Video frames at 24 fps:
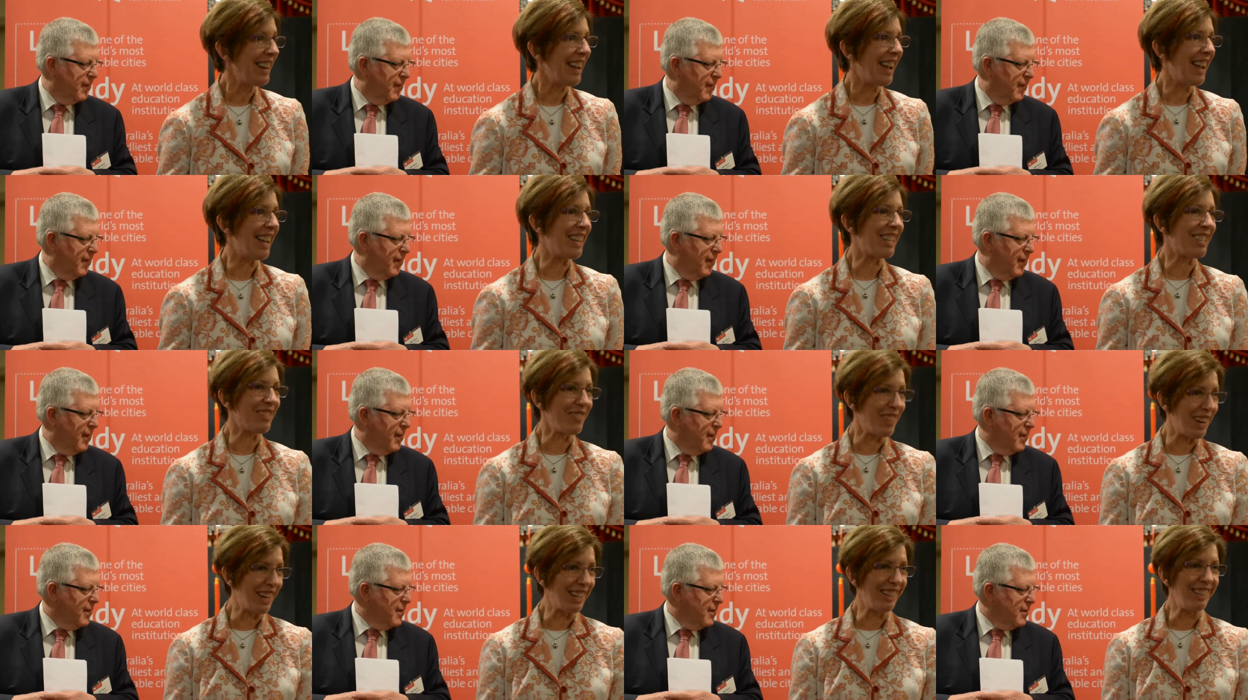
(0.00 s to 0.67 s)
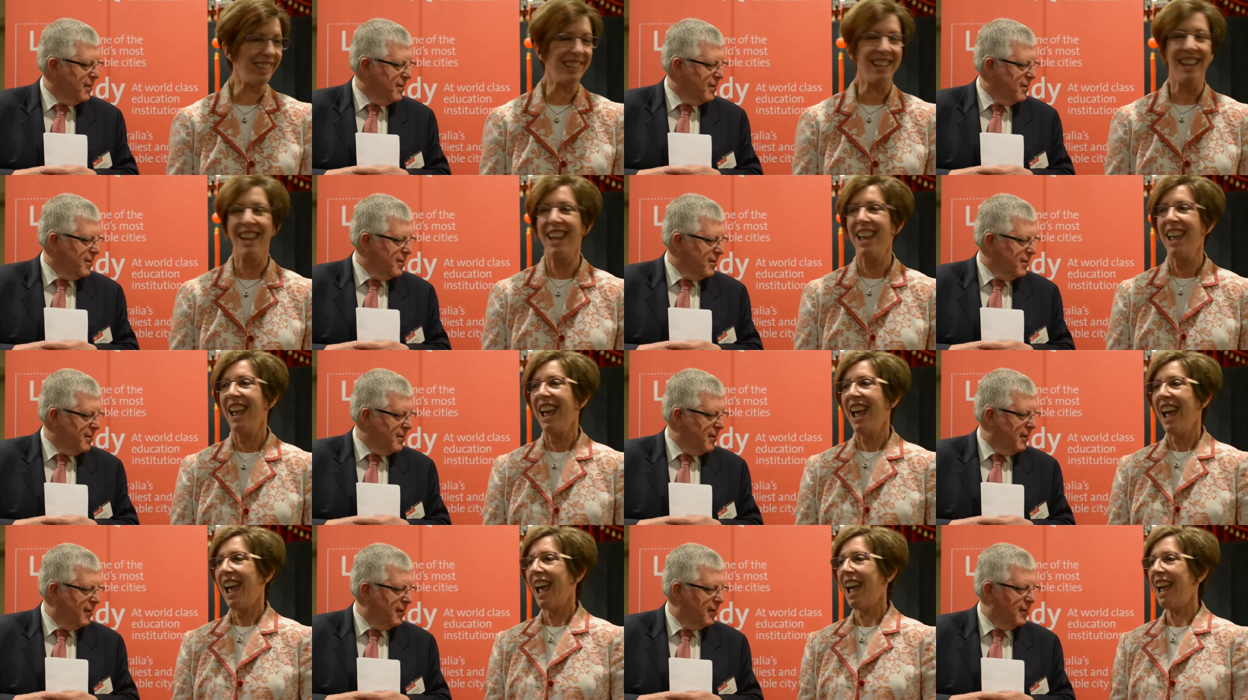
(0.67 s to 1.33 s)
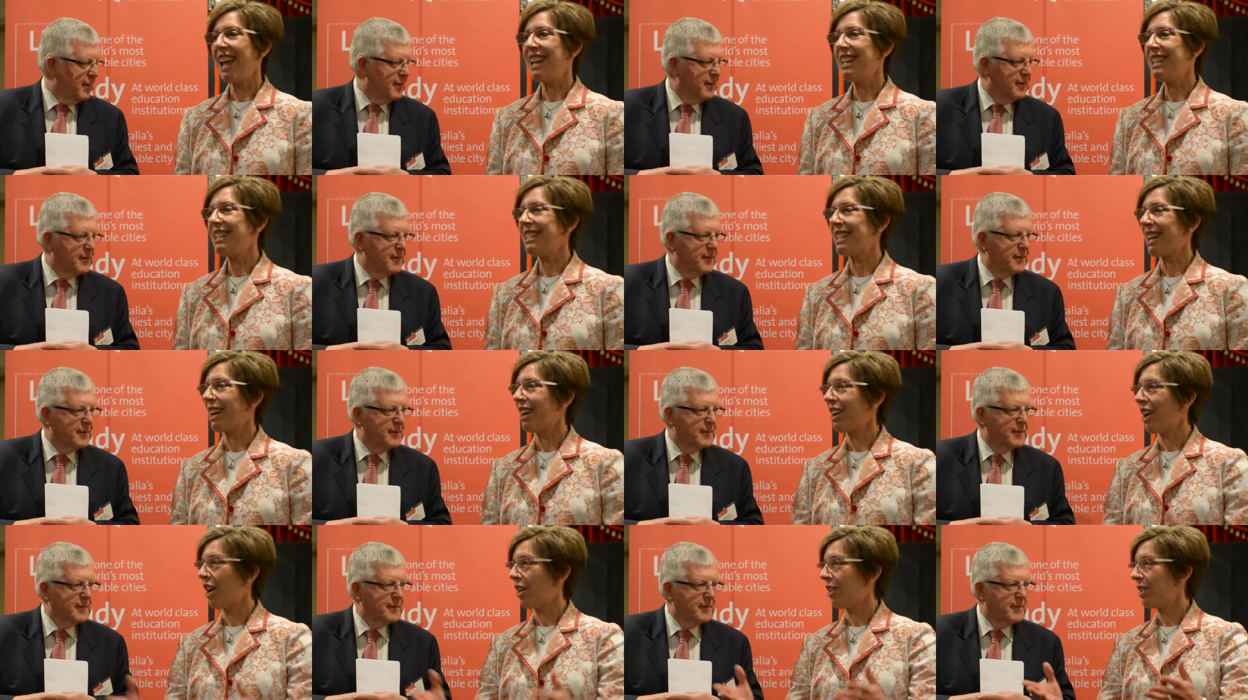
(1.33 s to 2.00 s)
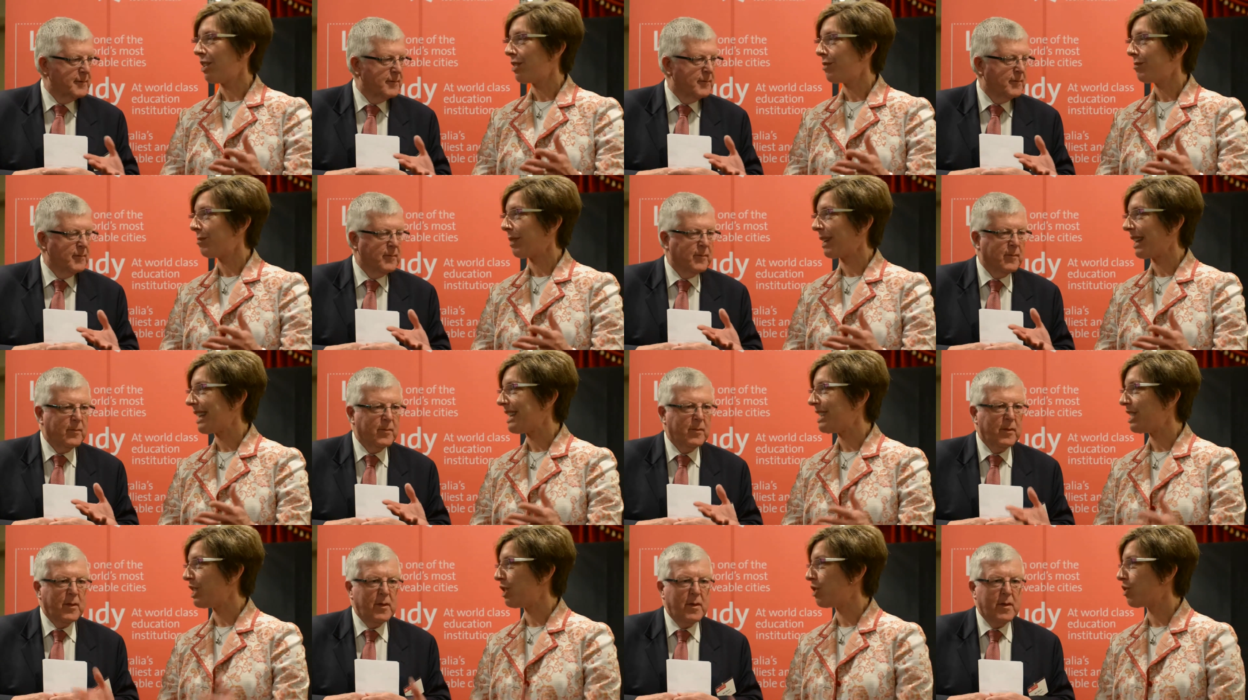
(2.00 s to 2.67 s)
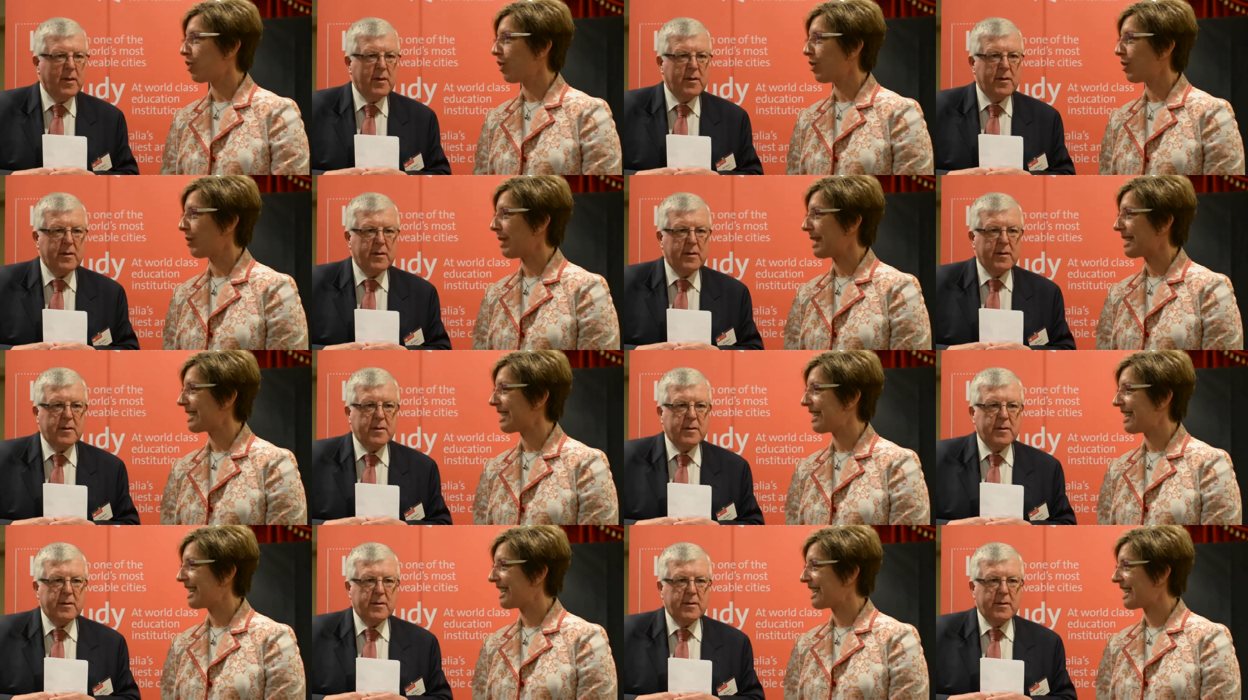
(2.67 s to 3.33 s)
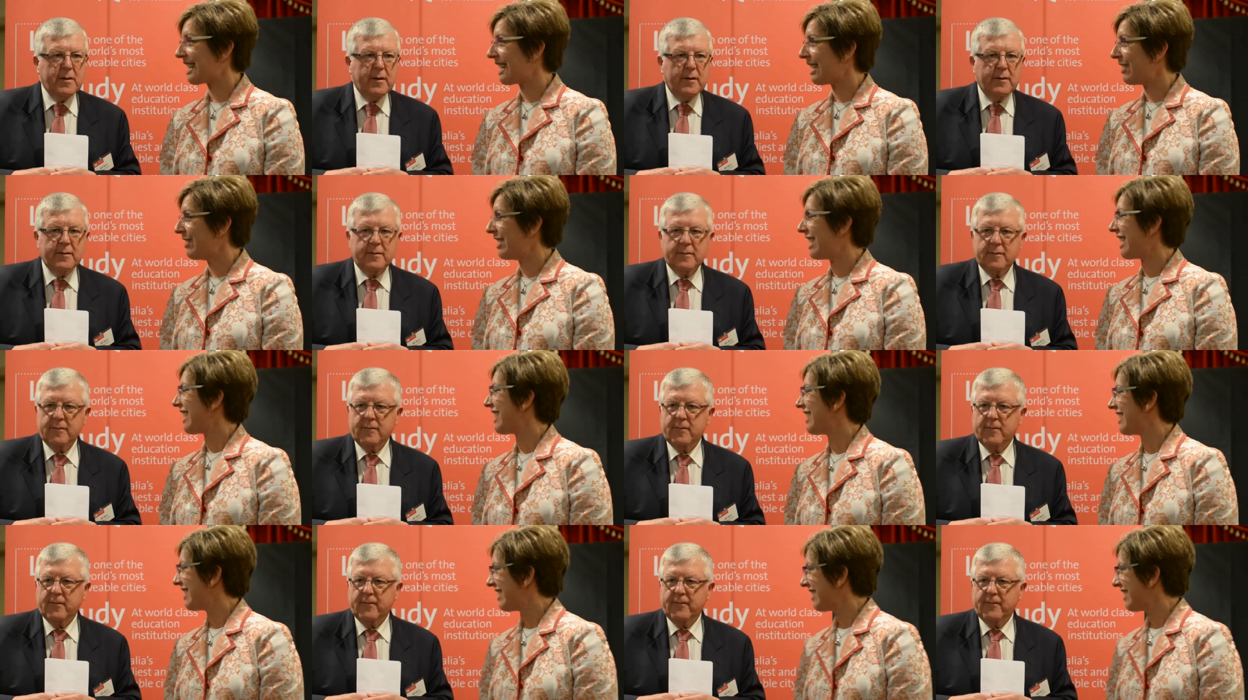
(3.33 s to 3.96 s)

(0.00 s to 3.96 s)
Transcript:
Speaker 1: as well. And uh, I'm, please enjoy the rest of this evening.